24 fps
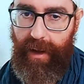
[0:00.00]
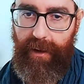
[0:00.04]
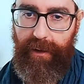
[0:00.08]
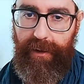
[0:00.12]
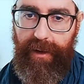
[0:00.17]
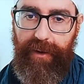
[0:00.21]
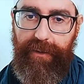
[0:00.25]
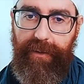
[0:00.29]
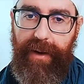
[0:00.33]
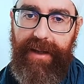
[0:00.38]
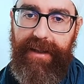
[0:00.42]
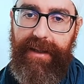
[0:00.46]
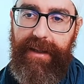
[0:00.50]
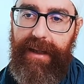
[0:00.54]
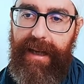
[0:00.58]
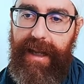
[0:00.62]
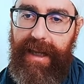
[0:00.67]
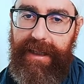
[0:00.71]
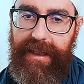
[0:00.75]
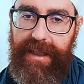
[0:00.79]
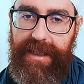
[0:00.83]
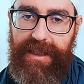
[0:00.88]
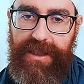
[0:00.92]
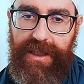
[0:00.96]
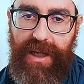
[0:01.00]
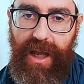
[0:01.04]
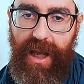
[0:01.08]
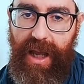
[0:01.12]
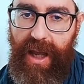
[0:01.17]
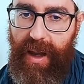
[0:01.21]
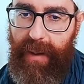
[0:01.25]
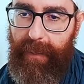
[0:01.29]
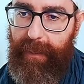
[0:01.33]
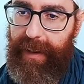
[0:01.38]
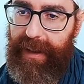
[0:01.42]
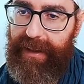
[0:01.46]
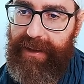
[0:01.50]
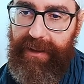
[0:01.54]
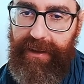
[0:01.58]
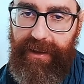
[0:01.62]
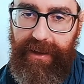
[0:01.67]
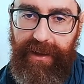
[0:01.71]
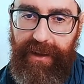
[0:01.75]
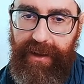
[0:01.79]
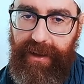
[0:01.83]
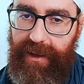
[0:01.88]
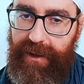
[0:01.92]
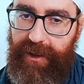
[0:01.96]
going to write it like this. But,
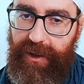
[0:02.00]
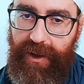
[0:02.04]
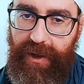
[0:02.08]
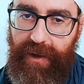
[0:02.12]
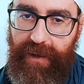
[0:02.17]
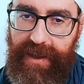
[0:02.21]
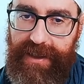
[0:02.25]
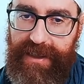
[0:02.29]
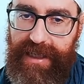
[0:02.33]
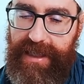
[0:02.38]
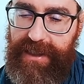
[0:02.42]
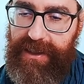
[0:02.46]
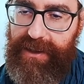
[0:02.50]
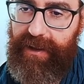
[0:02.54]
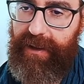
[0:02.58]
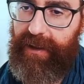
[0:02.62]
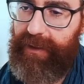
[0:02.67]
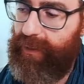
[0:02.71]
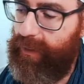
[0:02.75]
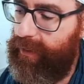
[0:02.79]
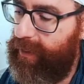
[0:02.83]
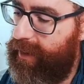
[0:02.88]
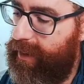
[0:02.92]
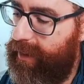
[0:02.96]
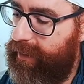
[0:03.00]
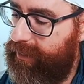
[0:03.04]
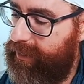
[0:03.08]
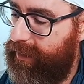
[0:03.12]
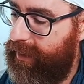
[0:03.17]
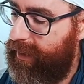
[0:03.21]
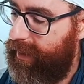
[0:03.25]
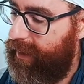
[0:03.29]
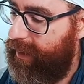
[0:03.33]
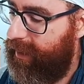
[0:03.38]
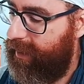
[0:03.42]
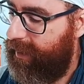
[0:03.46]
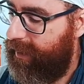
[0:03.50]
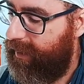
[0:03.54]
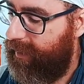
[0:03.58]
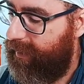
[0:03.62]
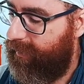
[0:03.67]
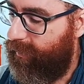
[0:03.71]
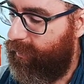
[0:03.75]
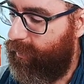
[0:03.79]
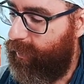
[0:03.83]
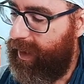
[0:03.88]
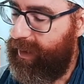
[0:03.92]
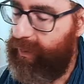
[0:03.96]
you know, the Sanskrit word,
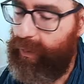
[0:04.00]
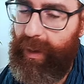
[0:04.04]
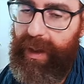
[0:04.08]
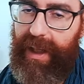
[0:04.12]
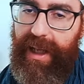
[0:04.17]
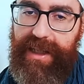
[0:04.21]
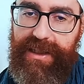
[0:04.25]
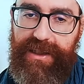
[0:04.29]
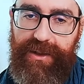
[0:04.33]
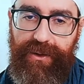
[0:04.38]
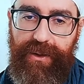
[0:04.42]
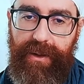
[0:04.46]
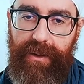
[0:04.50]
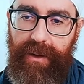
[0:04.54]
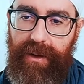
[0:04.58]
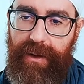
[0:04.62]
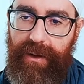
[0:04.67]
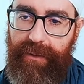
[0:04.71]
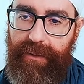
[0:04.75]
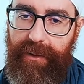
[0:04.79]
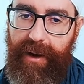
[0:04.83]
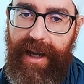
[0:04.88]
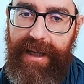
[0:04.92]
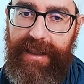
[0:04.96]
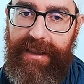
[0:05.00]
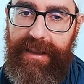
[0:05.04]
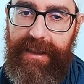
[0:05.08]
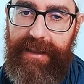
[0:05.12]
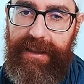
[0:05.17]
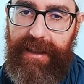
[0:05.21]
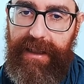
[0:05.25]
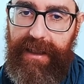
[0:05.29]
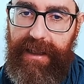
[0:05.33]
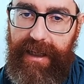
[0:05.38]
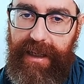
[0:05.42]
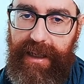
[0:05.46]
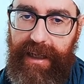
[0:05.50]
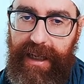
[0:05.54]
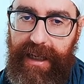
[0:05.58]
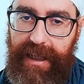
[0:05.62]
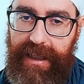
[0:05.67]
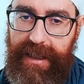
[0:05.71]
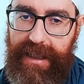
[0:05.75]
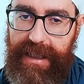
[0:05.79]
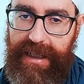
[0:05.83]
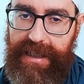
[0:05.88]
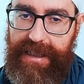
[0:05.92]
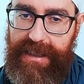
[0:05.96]
when we write it
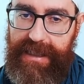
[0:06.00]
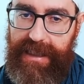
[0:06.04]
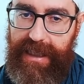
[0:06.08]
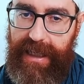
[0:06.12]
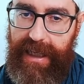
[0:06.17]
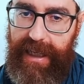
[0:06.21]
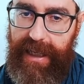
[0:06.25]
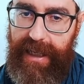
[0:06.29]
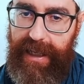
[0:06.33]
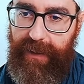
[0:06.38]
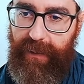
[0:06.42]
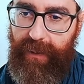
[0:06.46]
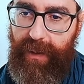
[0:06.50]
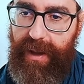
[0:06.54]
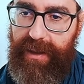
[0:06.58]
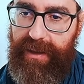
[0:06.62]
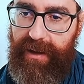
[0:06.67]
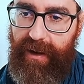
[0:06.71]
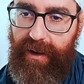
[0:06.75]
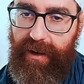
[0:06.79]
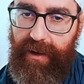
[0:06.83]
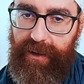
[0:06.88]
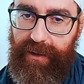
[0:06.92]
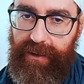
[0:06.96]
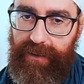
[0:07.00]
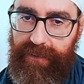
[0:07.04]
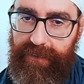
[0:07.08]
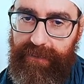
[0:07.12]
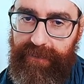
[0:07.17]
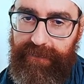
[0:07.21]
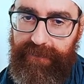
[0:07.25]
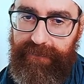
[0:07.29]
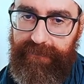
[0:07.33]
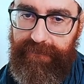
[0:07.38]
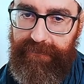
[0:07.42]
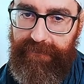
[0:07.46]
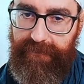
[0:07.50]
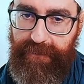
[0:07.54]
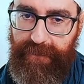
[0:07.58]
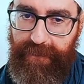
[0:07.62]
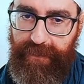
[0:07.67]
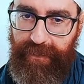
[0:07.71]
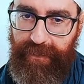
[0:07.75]
in this with our own